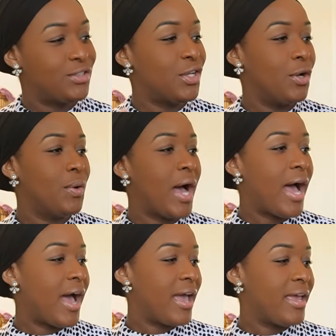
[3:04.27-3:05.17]
So
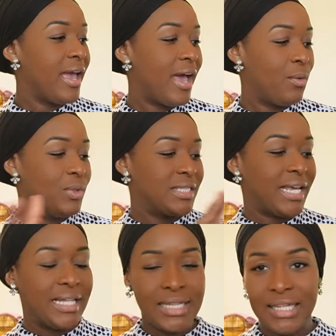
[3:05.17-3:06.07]
I was
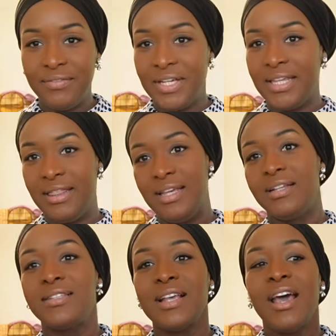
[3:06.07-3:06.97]
like living in
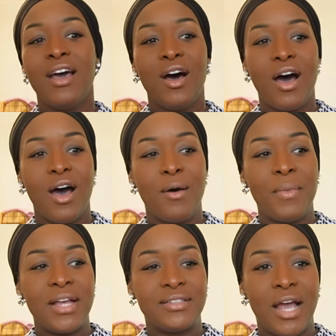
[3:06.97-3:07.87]
this
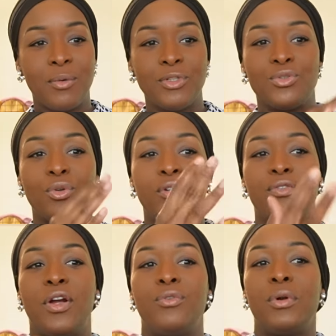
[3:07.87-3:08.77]
as I was sort of
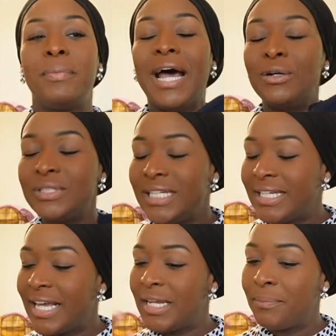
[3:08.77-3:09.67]
rebounding,
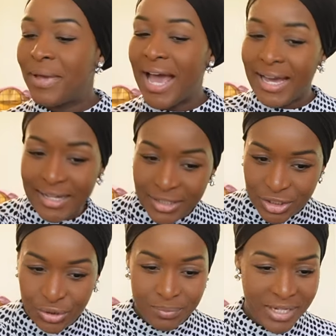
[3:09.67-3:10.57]
getting back
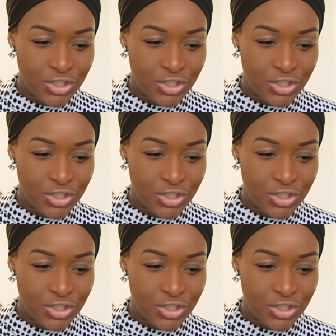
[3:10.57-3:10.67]
to my